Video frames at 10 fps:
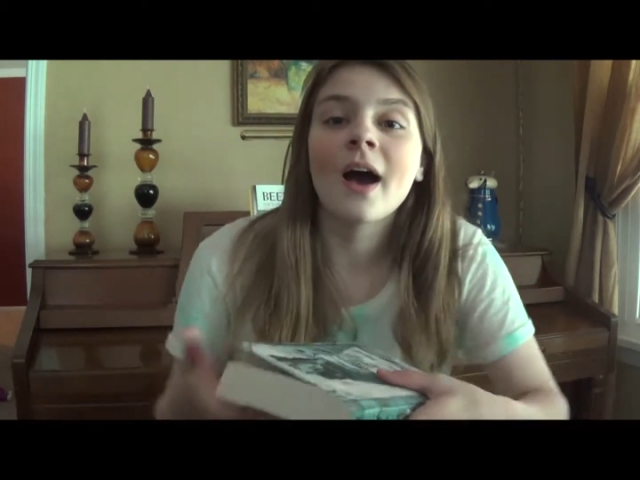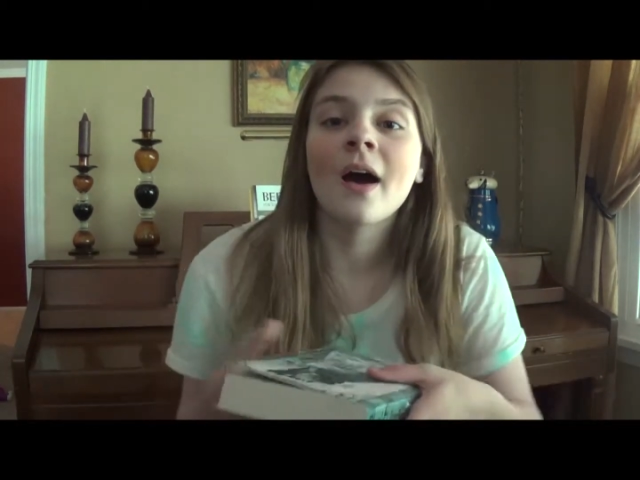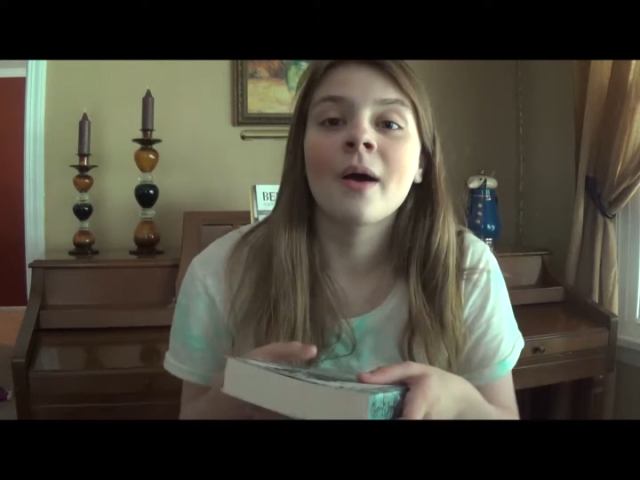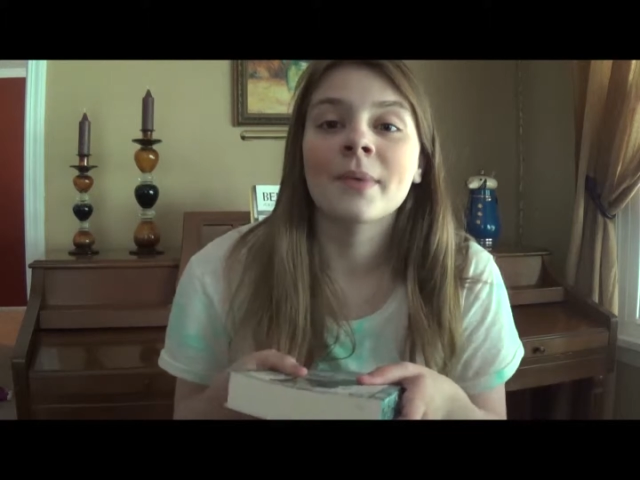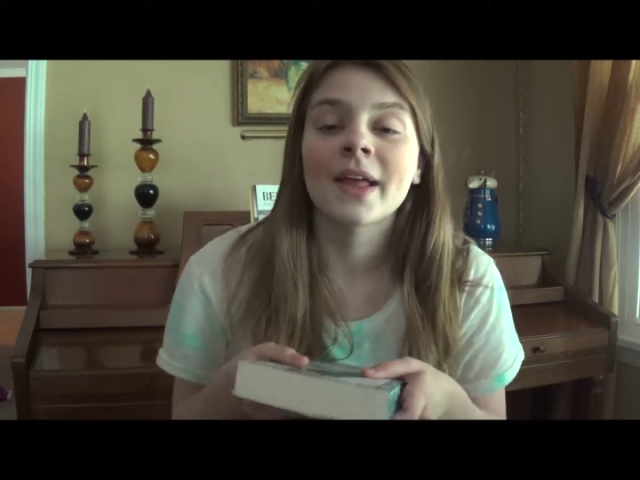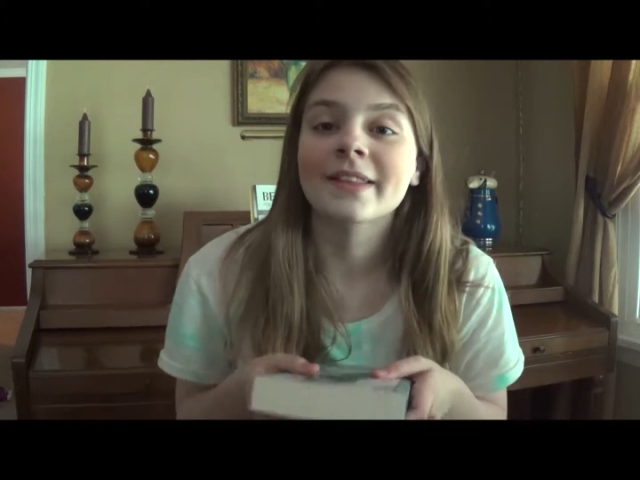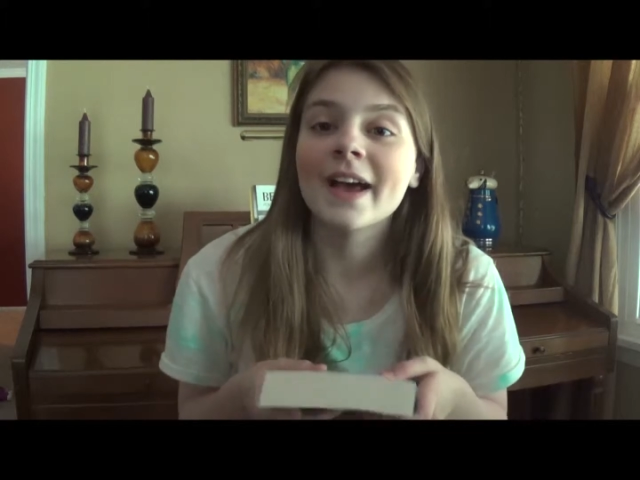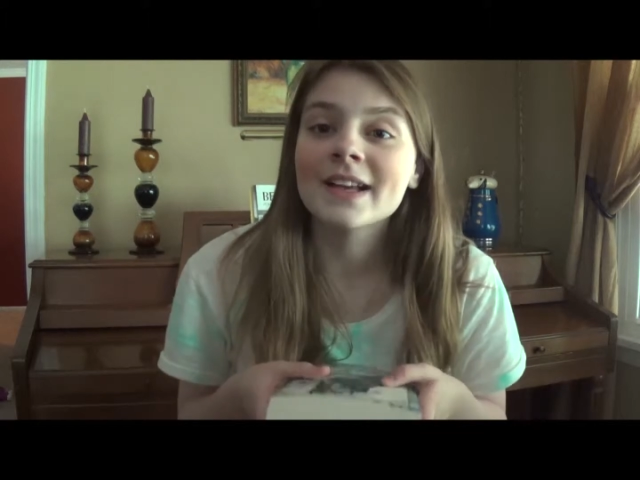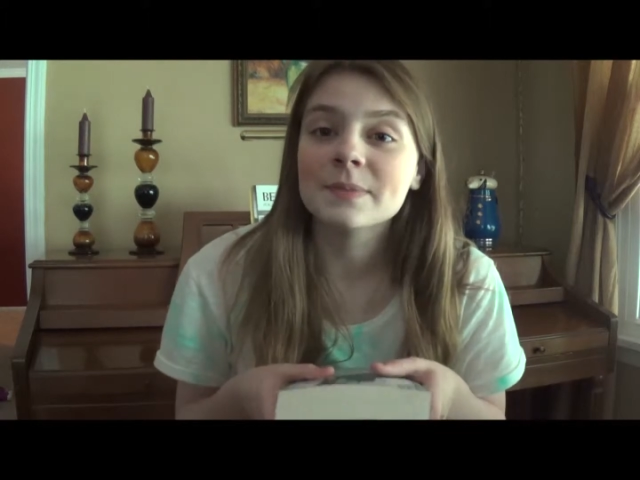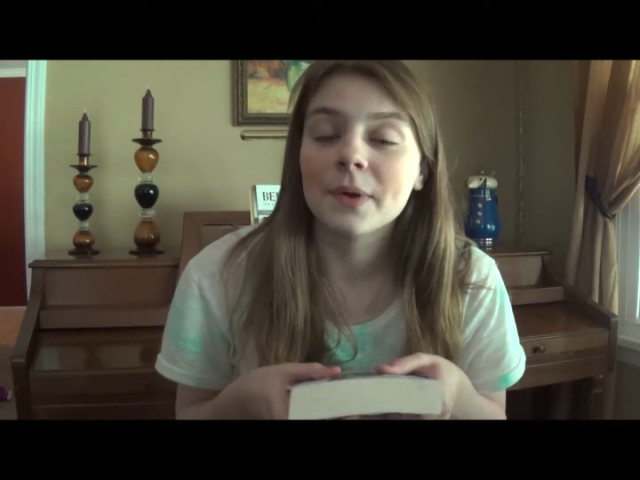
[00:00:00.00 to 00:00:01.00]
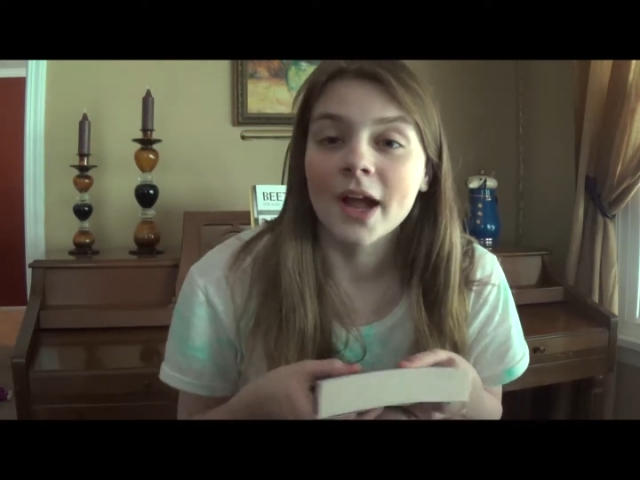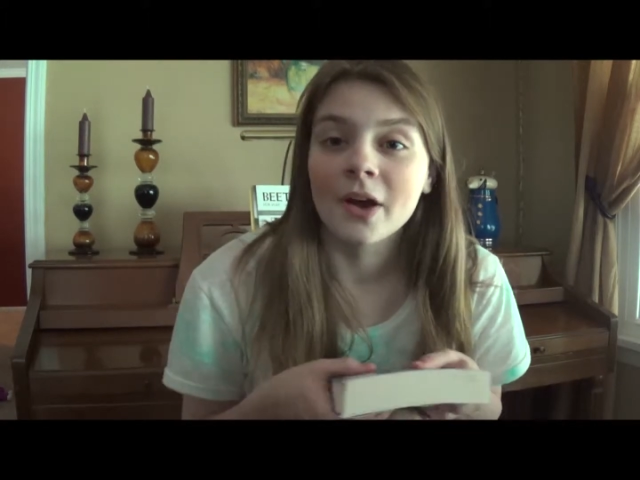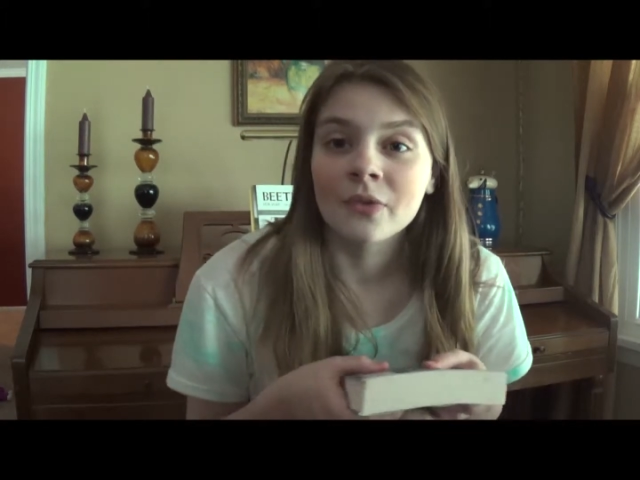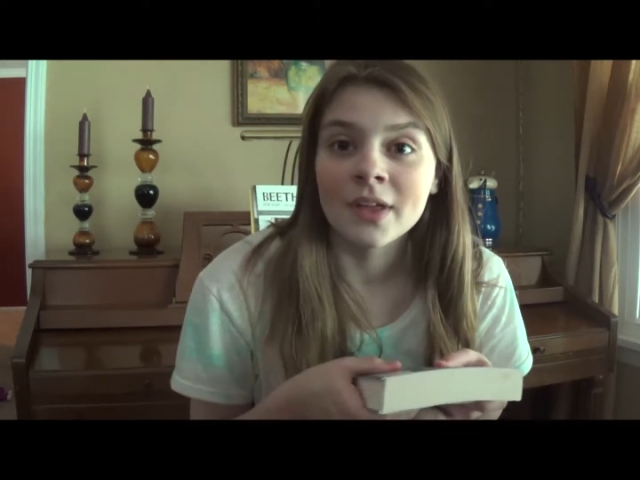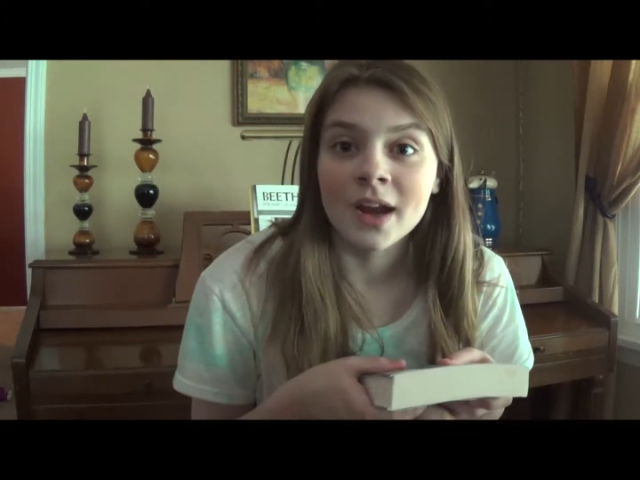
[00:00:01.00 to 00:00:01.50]
and last book I
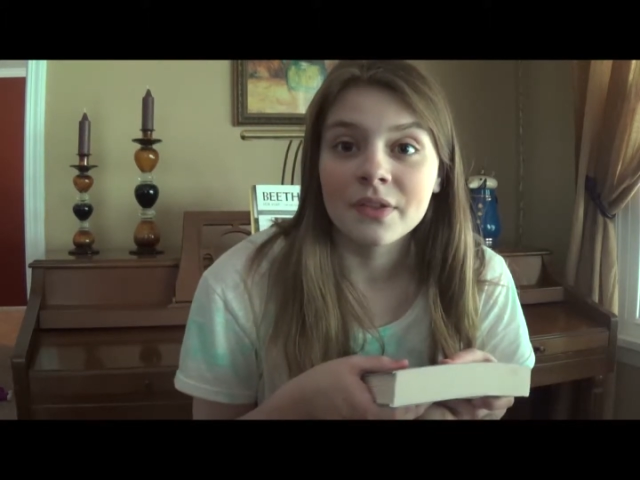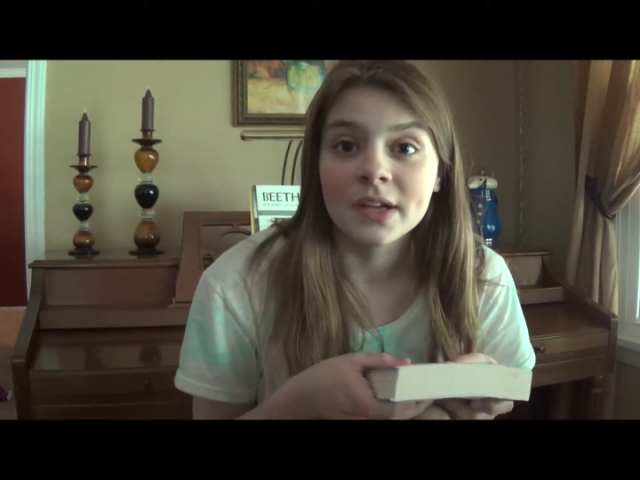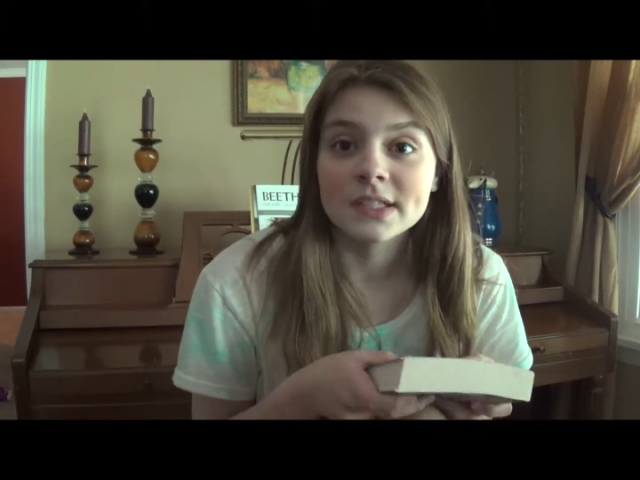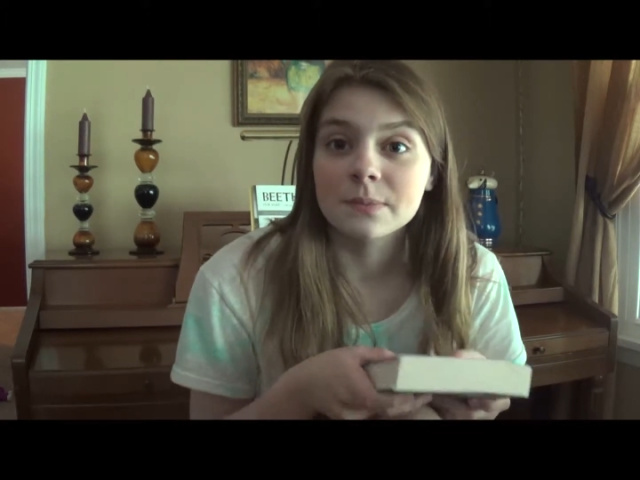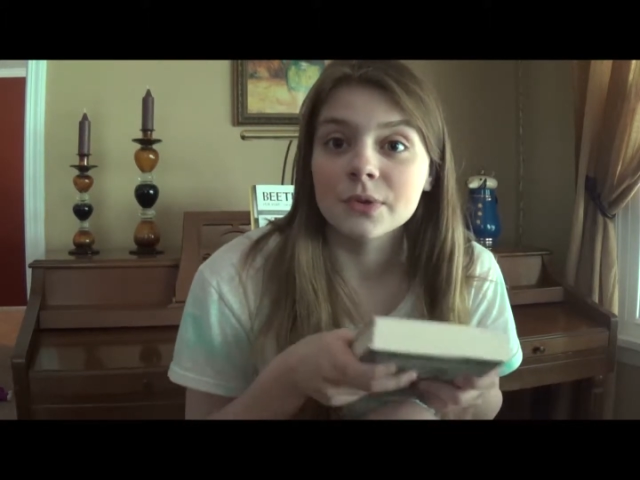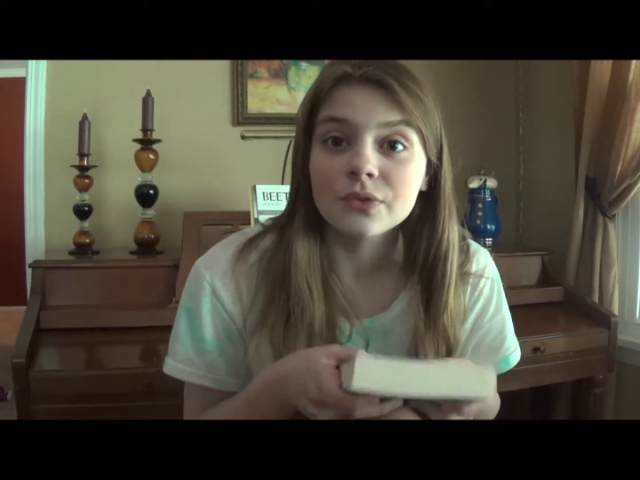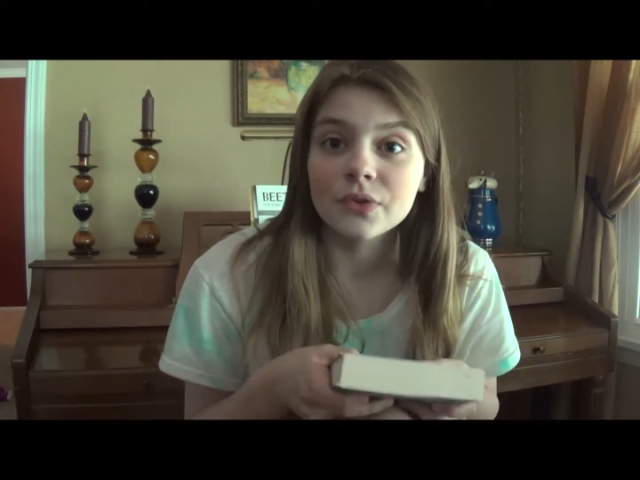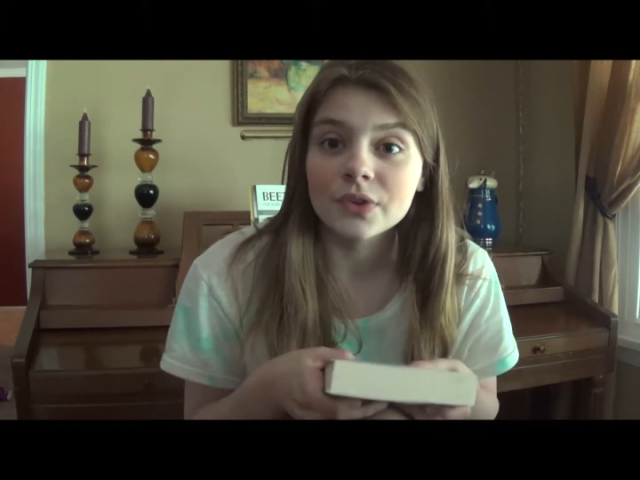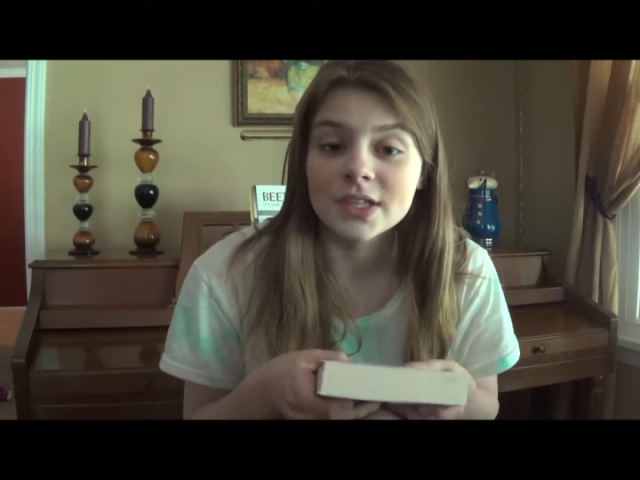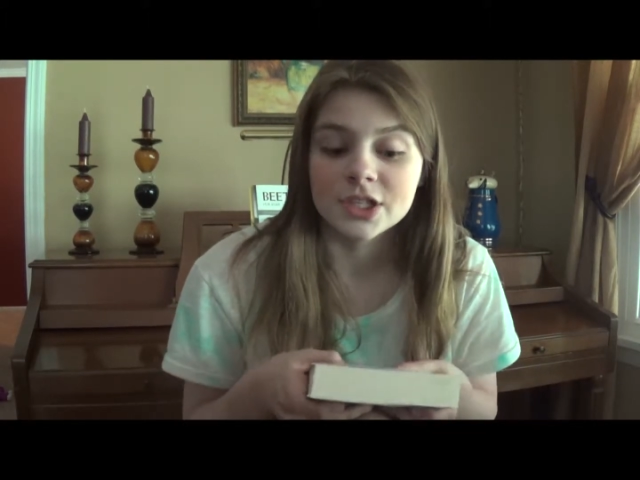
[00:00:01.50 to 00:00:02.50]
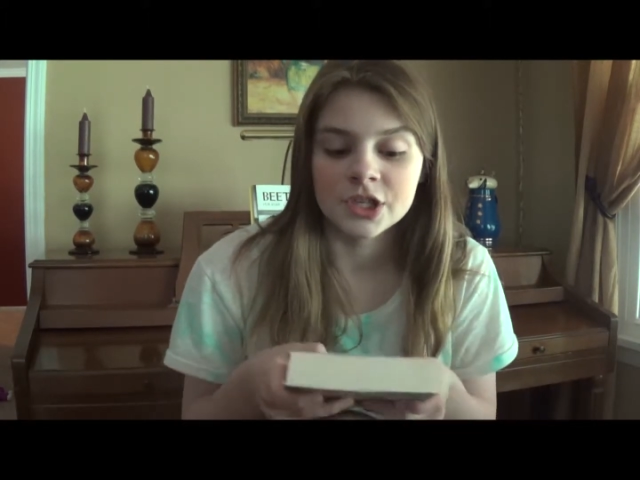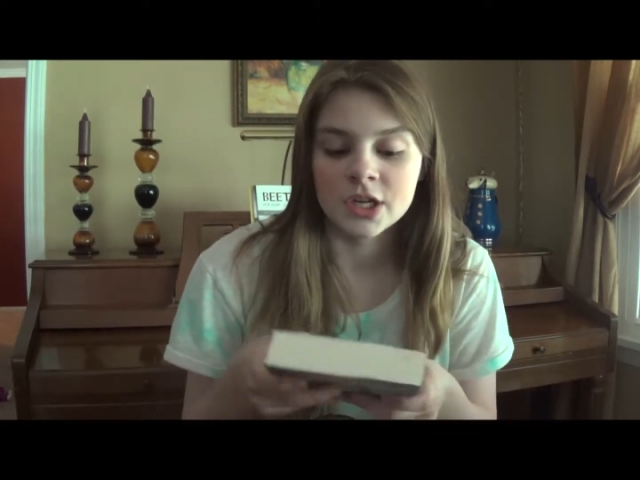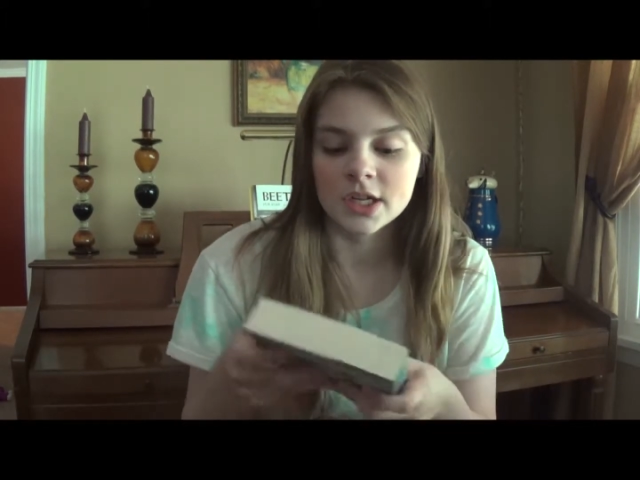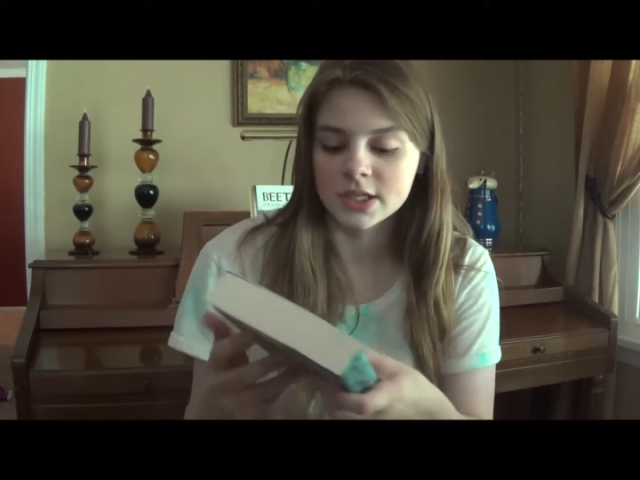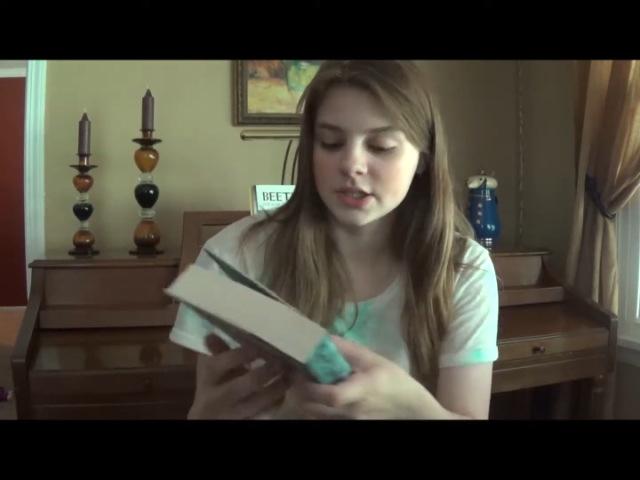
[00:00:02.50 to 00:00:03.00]
own that I think is a beautiful edition
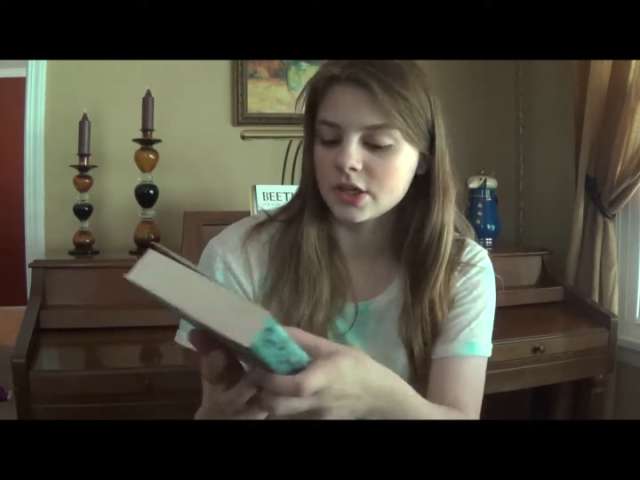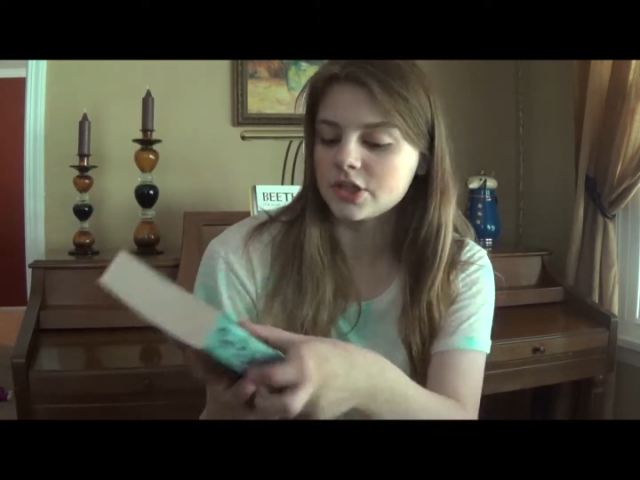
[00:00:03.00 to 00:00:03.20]
is